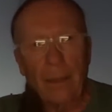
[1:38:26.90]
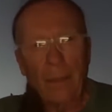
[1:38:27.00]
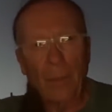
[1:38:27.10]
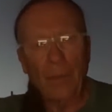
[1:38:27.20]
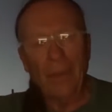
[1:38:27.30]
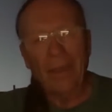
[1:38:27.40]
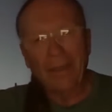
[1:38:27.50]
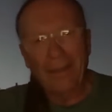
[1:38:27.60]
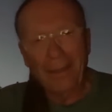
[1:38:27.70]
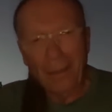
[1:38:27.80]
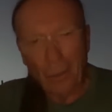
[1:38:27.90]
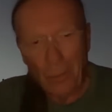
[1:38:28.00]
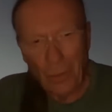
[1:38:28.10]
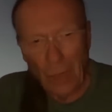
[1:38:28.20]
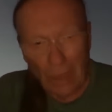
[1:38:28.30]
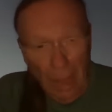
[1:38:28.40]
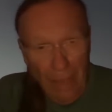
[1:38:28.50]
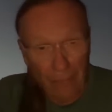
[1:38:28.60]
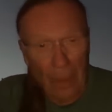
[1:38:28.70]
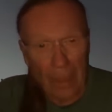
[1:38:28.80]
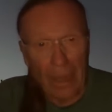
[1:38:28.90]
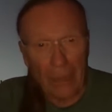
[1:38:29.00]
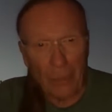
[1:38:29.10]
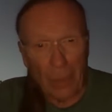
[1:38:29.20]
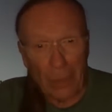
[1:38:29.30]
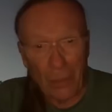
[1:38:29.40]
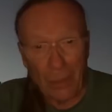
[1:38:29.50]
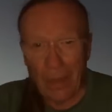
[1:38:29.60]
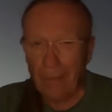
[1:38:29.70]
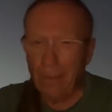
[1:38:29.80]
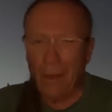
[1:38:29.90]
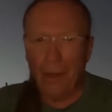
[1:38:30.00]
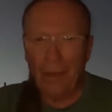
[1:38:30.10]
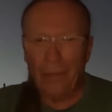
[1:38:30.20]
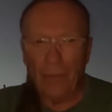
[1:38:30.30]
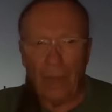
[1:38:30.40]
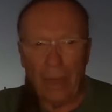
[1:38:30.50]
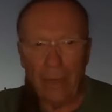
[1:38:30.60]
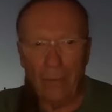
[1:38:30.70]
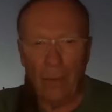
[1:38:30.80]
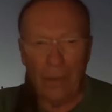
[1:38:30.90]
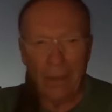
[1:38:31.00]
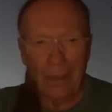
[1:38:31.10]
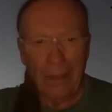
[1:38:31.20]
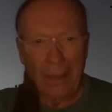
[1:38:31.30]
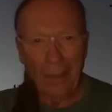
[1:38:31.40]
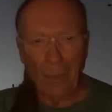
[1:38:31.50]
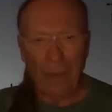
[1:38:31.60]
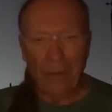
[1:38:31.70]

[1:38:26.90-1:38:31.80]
But to look at life like an expedition. Oh, that's funny. I didn't really, but